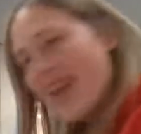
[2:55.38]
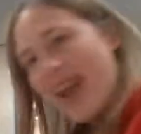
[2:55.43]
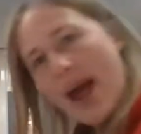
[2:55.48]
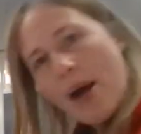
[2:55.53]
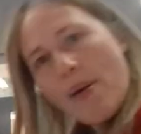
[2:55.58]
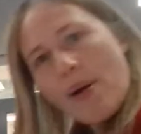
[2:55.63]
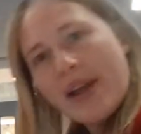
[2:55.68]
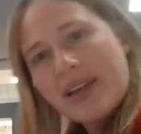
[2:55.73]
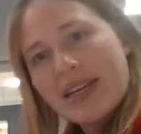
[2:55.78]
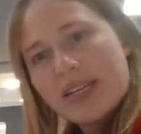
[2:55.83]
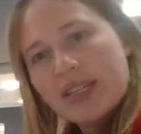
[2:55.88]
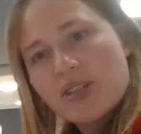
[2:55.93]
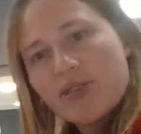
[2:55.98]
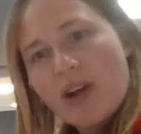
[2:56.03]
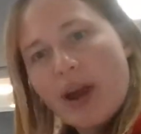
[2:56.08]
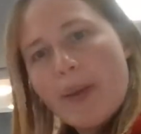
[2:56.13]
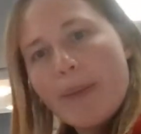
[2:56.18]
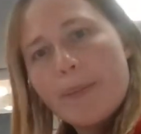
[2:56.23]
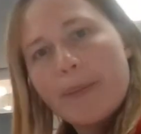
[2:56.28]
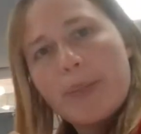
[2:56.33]
now I need to
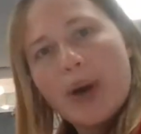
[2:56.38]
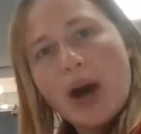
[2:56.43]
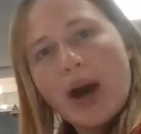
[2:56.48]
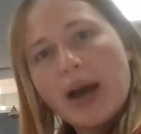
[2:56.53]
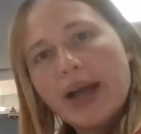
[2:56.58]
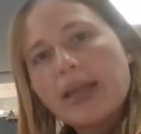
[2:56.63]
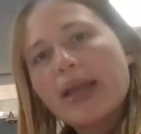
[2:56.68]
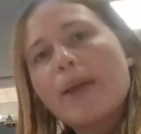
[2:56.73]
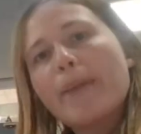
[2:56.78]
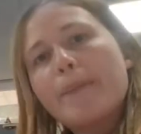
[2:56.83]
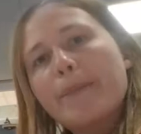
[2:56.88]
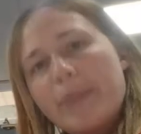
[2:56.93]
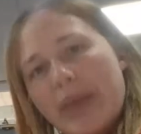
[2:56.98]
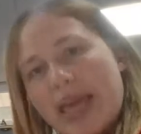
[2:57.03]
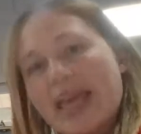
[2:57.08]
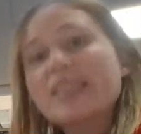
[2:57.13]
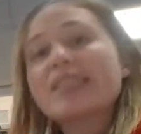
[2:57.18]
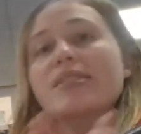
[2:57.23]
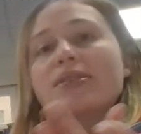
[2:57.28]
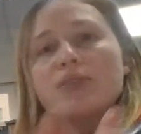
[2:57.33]
write by
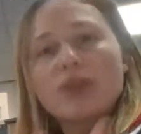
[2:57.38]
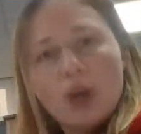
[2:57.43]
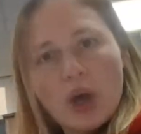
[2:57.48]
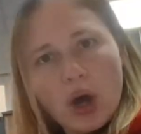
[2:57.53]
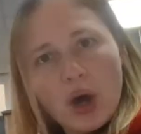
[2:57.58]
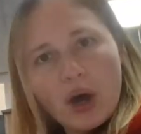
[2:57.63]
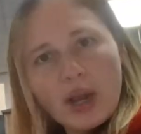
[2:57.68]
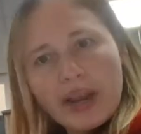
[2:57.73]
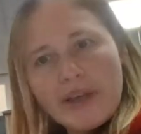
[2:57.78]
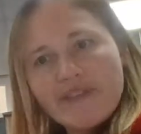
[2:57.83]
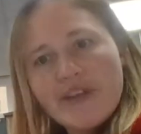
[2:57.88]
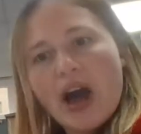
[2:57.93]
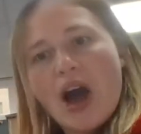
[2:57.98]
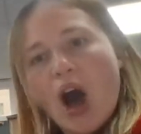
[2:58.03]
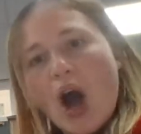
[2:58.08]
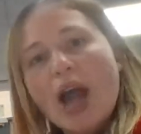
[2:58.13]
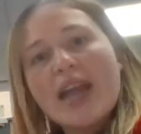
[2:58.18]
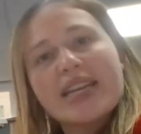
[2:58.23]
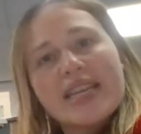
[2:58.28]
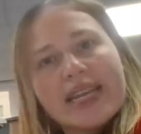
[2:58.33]
Miss Oliver.
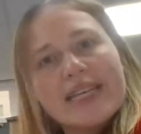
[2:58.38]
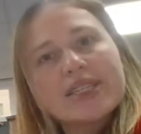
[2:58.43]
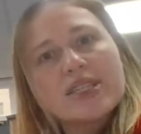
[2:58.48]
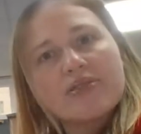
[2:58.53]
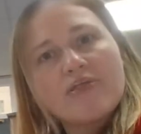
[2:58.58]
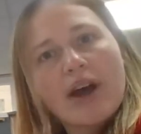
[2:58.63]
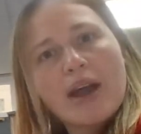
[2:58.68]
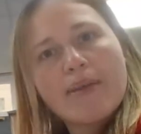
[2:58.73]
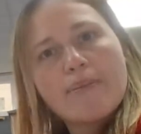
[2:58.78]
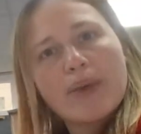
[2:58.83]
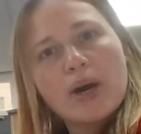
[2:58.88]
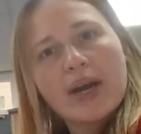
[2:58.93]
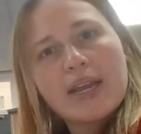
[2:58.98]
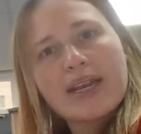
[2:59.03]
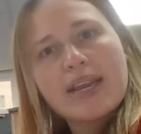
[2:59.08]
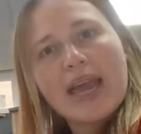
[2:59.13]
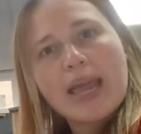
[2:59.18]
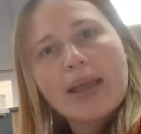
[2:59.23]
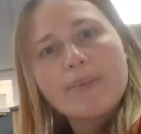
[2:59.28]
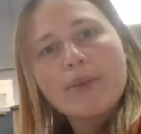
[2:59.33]
I need to write my
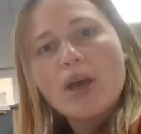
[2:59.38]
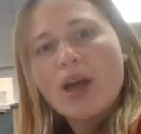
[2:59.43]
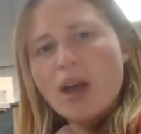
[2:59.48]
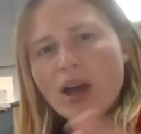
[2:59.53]
name.